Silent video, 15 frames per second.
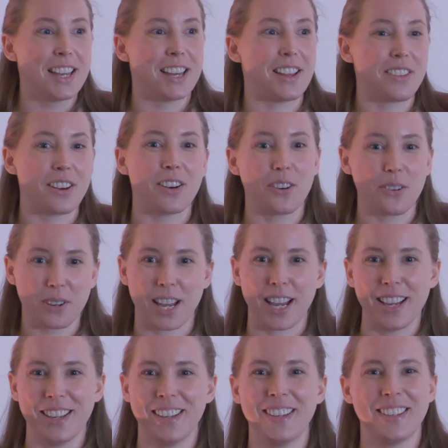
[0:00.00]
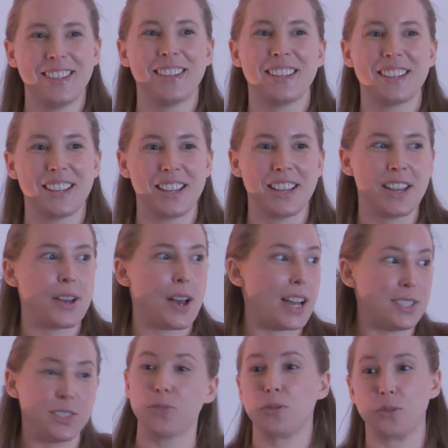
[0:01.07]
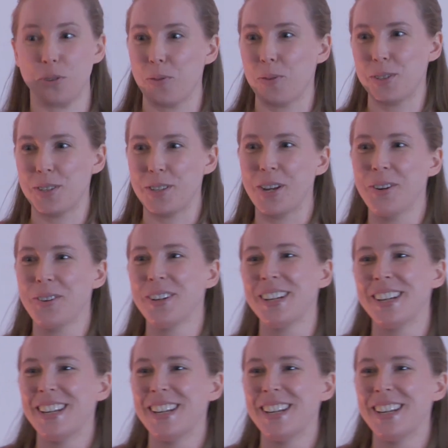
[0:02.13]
I thought, okay, I still don't know what to do.